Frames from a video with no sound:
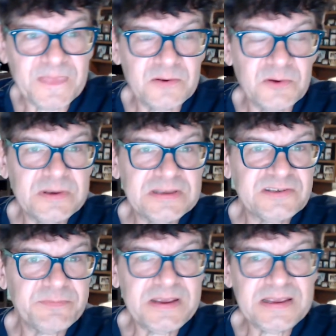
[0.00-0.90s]
who is
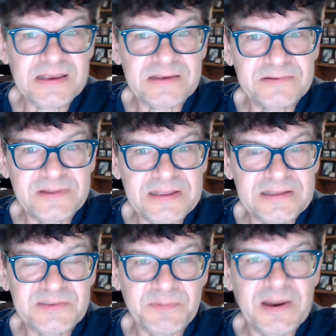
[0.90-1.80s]
speaking under the
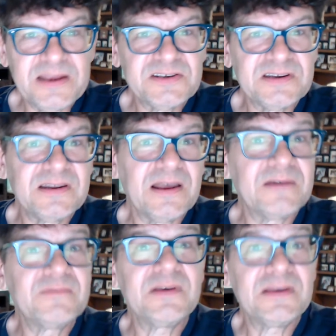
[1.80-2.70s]
inspiration
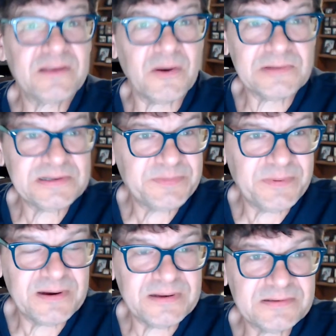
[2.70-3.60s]
of the Holy
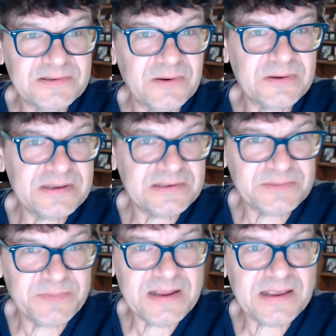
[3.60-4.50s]
Spirit, so he is
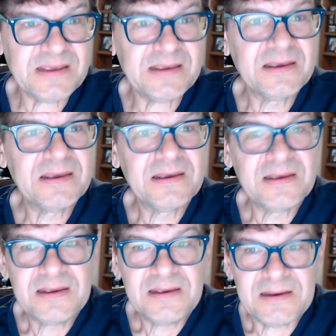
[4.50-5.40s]
speaking
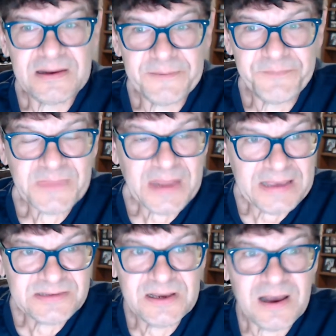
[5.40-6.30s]
um,
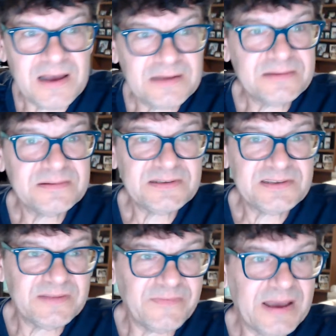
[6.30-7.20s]
as God. It's
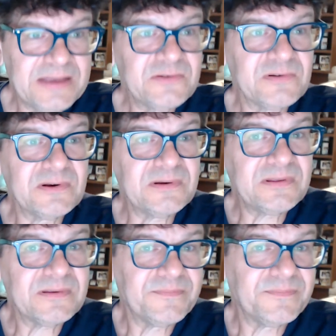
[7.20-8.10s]
divine truth,
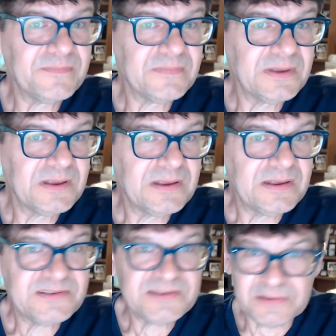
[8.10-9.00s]

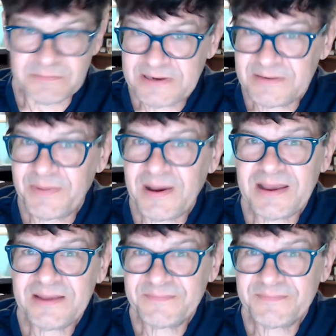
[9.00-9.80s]
still written by